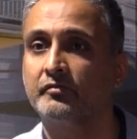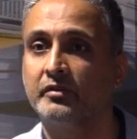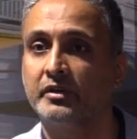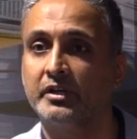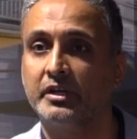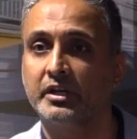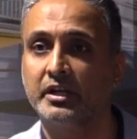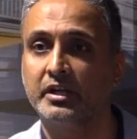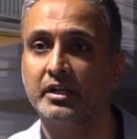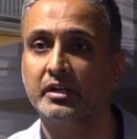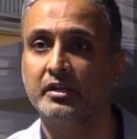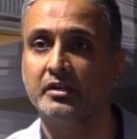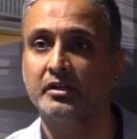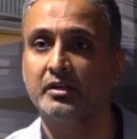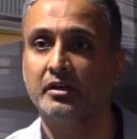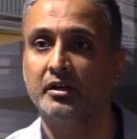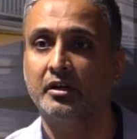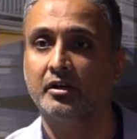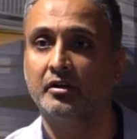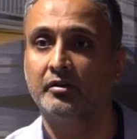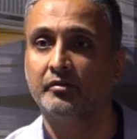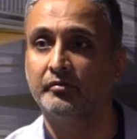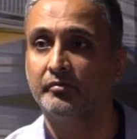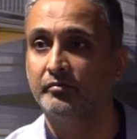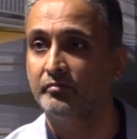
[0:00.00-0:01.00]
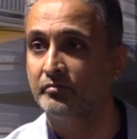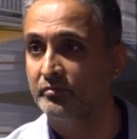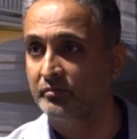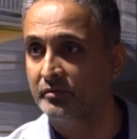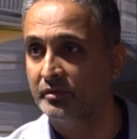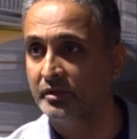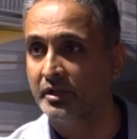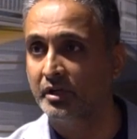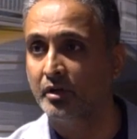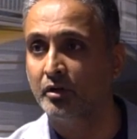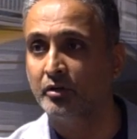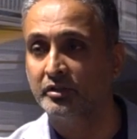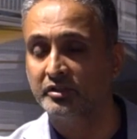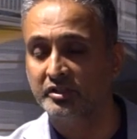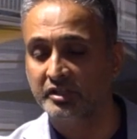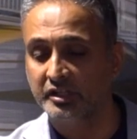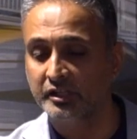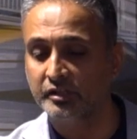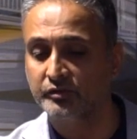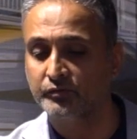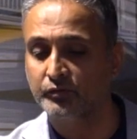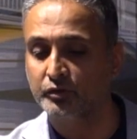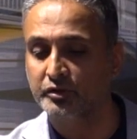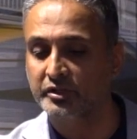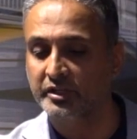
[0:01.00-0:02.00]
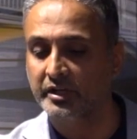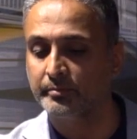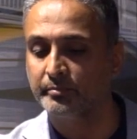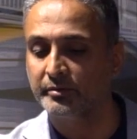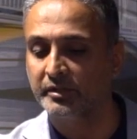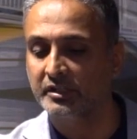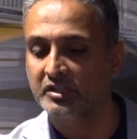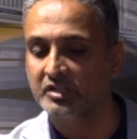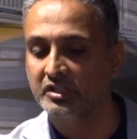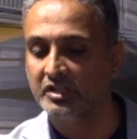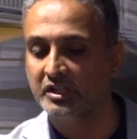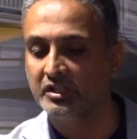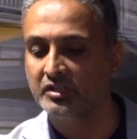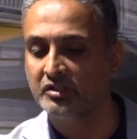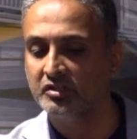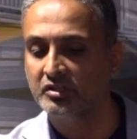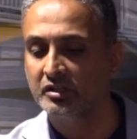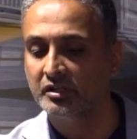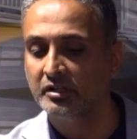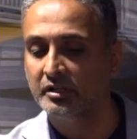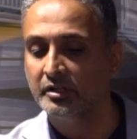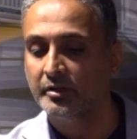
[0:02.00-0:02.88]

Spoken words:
rating on Salesforce App Exchange.